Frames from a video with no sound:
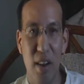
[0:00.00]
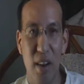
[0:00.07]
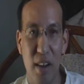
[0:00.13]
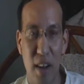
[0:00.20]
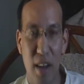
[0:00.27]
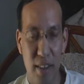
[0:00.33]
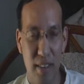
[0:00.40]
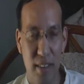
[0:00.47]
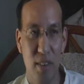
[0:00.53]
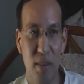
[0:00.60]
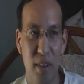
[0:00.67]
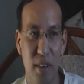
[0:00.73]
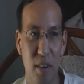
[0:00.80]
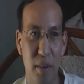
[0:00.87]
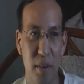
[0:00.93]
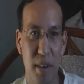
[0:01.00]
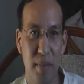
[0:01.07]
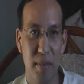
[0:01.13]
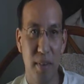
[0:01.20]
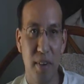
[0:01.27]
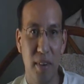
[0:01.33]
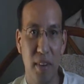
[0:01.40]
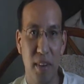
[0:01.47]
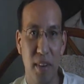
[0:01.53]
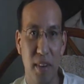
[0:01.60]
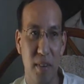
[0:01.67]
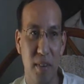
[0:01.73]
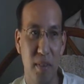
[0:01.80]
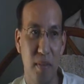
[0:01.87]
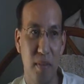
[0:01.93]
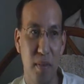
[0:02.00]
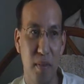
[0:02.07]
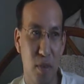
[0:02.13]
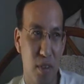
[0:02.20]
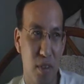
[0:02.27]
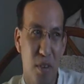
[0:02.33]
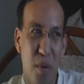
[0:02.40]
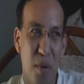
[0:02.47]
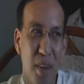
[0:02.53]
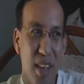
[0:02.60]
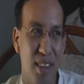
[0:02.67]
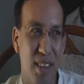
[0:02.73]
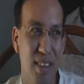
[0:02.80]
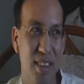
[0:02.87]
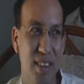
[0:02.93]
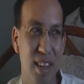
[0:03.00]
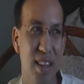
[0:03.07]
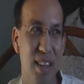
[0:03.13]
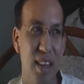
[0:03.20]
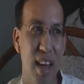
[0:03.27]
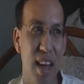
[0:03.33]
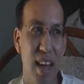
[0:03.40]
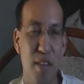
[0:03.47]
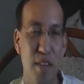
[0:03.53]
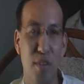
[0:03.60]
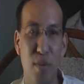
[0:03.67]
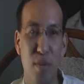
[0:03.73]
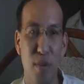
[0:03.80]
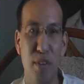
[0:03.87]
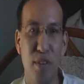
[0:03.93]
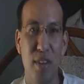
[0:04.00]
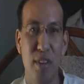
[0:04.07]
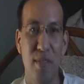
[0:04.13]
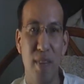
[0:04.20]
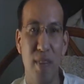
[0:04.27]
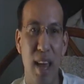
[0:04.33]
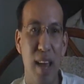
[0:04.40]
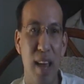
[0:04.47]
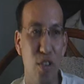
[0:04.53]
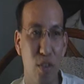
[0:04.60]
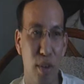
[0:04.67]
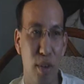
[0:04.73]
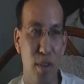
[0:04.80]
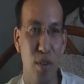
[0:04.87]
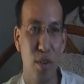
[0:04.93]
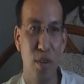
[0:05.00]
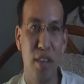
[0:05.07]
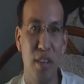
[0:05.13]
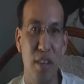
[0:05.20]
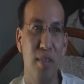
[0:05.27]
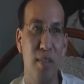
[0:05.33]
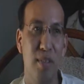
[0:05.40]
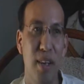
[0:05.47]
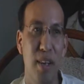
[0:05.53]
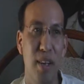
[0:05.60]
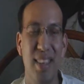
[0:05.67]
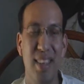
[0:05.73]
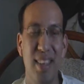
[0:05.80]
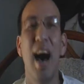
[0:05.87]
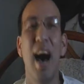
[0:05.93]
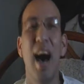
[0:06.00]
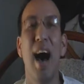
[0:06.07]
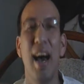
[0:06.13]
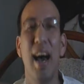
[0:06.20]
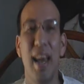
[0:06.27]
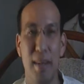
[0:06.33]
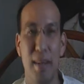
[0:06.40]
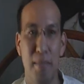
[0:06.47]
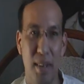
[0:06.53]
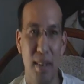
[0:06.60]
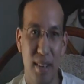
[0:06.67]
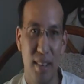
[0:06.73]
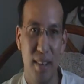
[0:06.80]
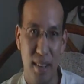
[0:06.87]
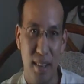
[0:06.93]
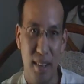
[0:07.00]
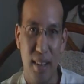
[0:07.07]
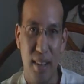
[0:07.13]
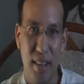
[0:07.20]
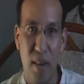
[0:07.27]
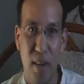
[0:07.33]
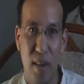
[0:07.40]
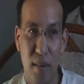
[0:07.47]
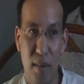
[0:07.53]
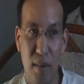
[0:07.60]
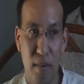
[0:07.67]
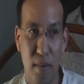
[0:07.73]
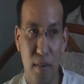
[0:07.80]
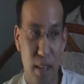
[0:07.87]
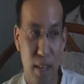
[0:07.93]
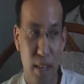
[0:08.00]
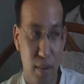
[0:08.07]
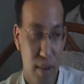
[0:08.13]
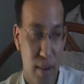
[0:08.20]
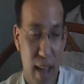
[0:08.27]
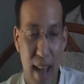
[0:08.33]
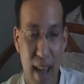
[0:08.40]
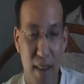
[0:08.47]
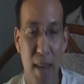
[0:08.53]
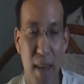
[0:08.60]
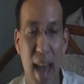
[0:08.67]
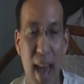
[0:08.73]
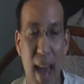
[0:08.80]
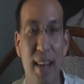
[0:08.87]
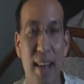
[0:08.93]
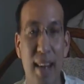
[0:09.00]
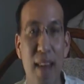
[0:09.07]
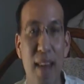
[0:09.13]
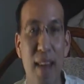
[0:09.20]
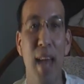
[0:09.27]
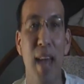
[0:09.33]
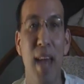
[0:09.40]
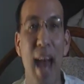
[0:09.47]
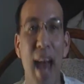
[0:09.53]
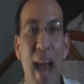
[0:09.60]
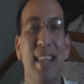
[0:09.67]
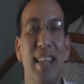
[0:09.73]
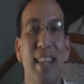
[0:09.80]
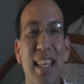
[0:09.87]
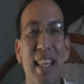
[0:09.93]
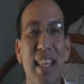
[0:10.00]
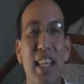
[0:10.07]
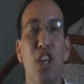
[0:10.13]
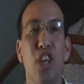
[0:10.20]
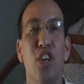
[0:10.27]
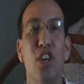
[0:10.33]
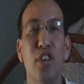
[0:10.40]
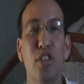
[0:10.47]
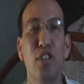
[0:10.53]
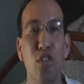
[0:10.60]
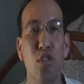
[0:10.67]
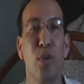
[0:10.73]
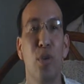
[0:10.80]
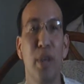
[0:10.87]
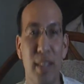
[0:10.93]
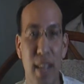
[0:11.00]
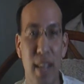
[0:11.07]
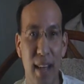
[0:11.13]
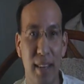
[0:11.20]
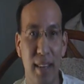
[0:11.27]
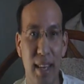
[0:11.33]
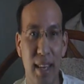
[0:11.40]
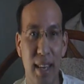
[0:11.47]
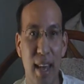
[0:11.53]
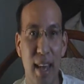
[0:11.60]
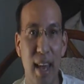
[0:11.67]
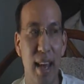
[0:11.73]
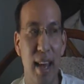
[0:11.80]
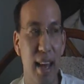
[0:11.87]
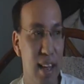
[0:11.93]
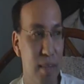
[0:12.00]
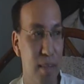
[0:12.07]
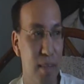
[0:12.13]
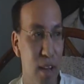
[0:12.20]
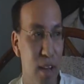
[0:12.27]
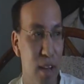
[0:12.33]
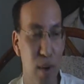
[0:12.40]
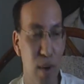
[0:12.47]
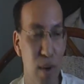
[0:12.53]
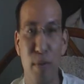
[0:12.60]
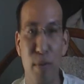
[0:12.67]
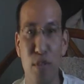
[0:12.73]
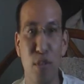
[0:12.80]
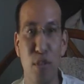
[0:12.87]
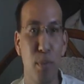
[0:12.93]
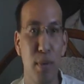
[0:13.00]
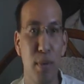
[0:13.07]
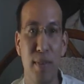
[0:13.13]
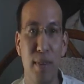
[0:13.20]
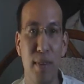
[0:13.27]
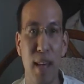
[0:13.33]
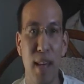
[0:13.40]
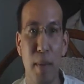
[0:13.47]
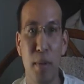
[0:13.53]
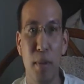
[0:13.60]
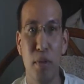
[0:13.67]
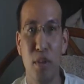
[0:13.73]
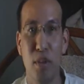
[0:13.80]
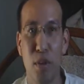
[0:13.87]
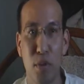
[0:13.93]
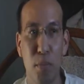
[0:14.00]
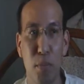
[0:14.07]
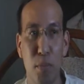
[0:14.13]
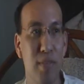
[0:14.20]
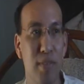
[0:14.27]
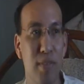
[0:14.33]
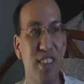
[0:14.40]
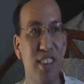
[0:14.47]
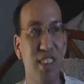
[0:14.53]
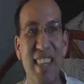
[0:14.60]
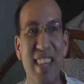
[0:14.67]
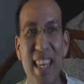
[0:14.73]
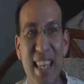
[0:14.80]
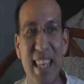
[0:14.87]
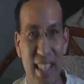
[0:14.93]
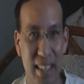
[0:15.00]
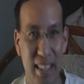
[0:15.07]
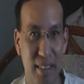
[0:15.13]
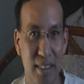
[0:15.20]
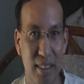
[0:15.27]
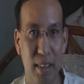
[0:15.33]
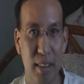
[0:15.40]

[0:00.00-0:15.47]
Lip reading: continuity or whatever, you know. Which is annoying, because it's like, there's no real sense of history, there's no sense of time. That's what anime had. Anime had linear storytelling. It made reference to previous episodes, previous things.